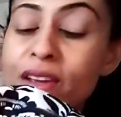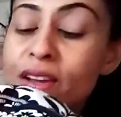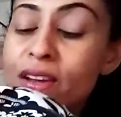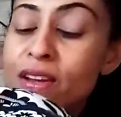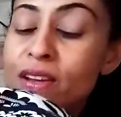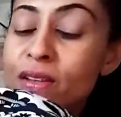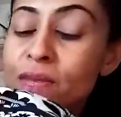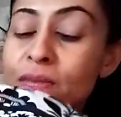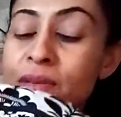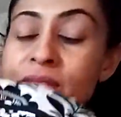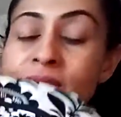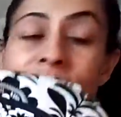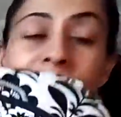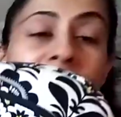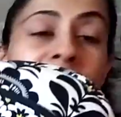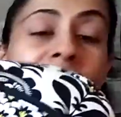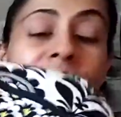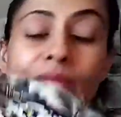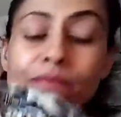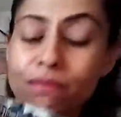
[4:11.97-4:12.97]
Here, let me
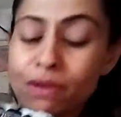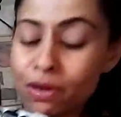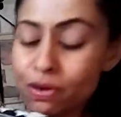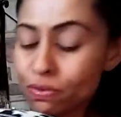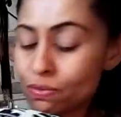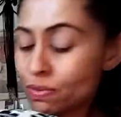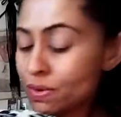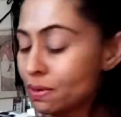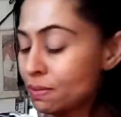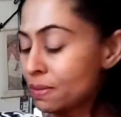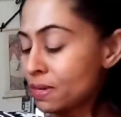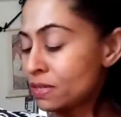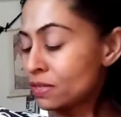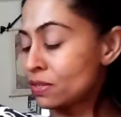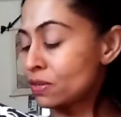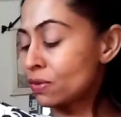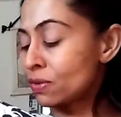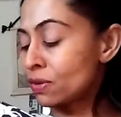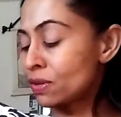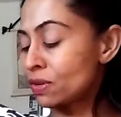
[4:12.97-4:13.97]
stick, oh, what am I
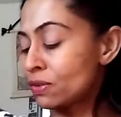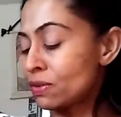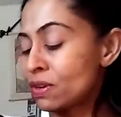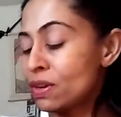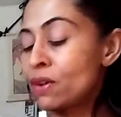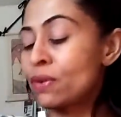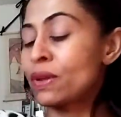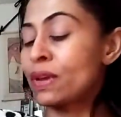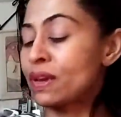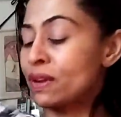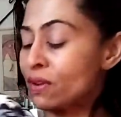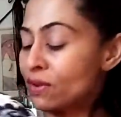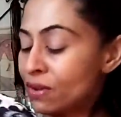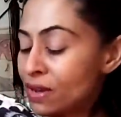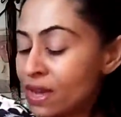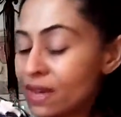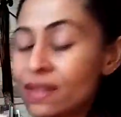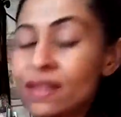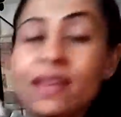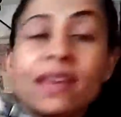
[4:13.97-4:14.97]
showing you? Oh yeah,
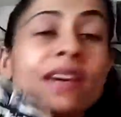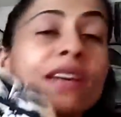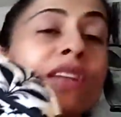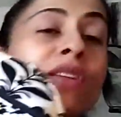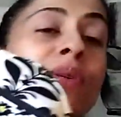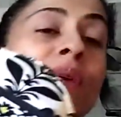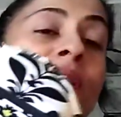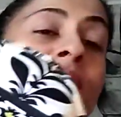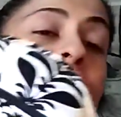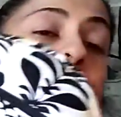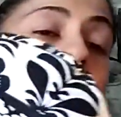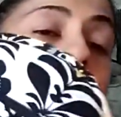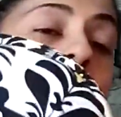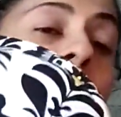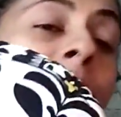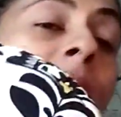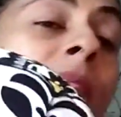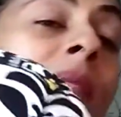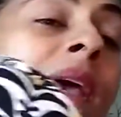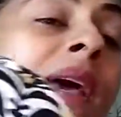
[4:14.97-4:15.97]
okay. No, I see,
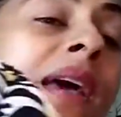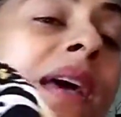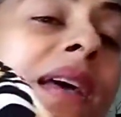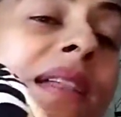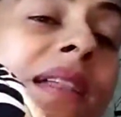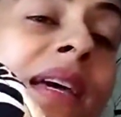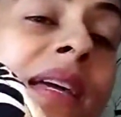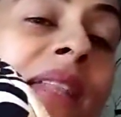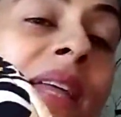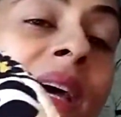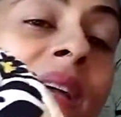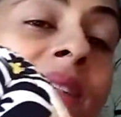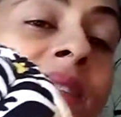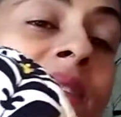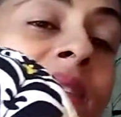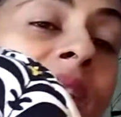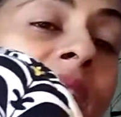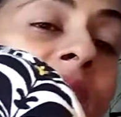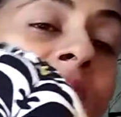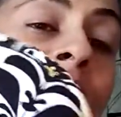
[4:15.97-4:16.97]
okay. Like that.
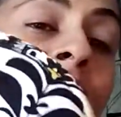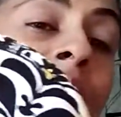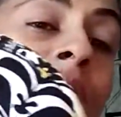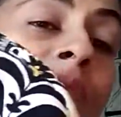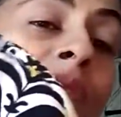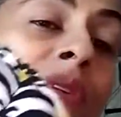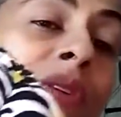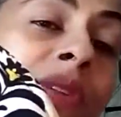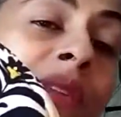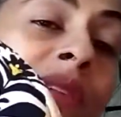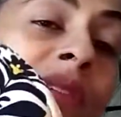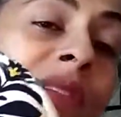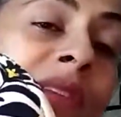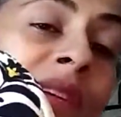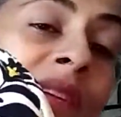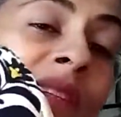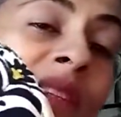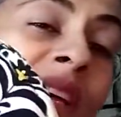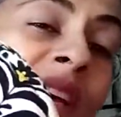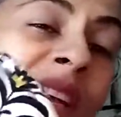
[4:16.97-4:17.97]
I don't know if you can
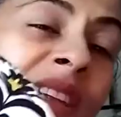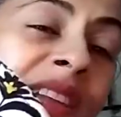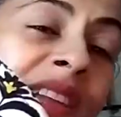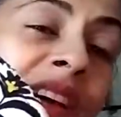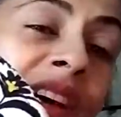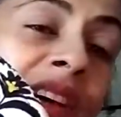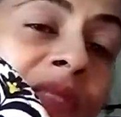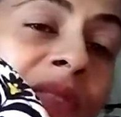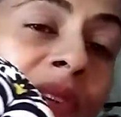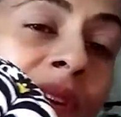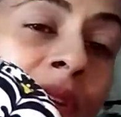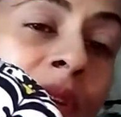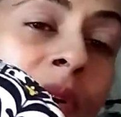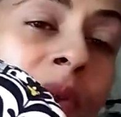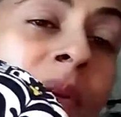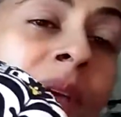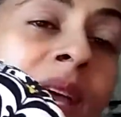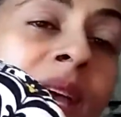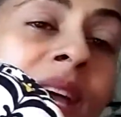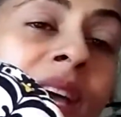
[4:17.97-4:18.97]
see. It's kind of tough, I
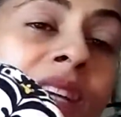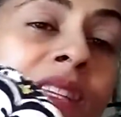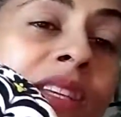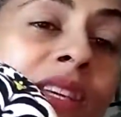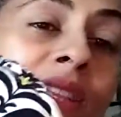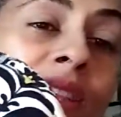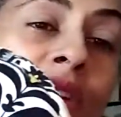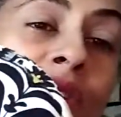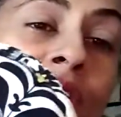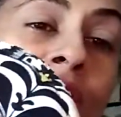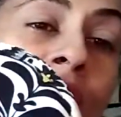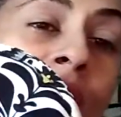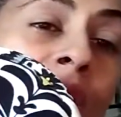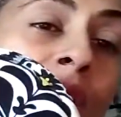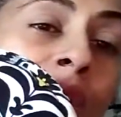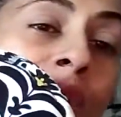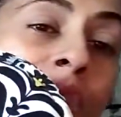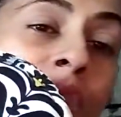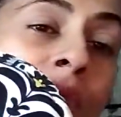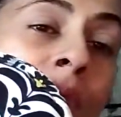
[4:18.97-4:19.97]
know. So there's a
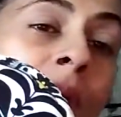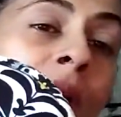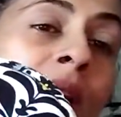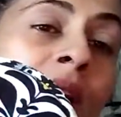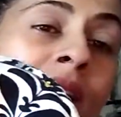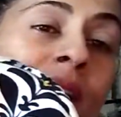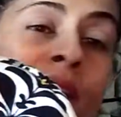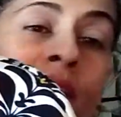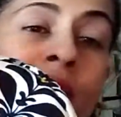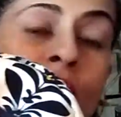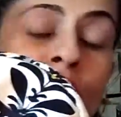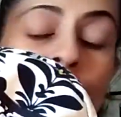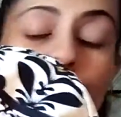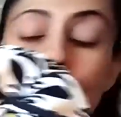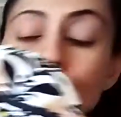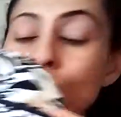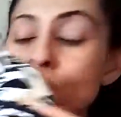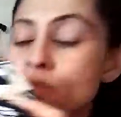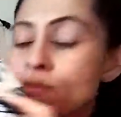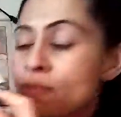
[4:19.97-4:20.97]
larger pocket and there's
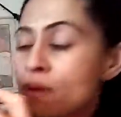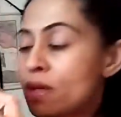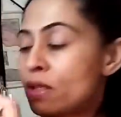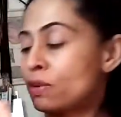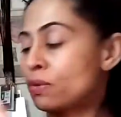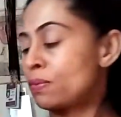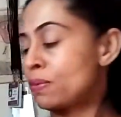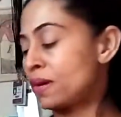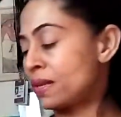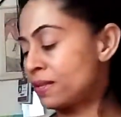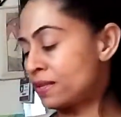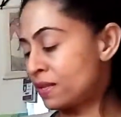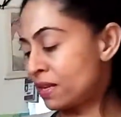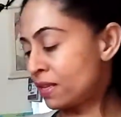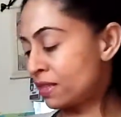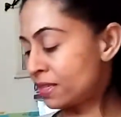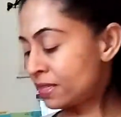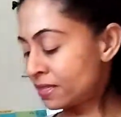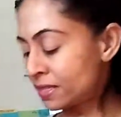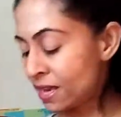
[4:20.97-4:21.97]
2 smaller ones
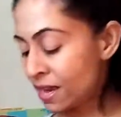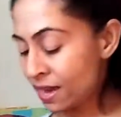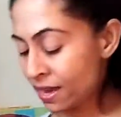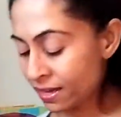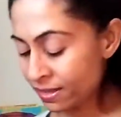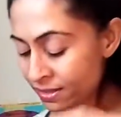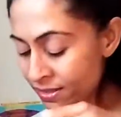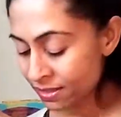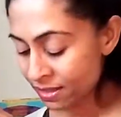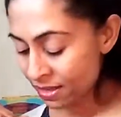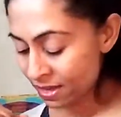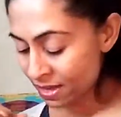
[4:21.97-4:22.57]
on the sides.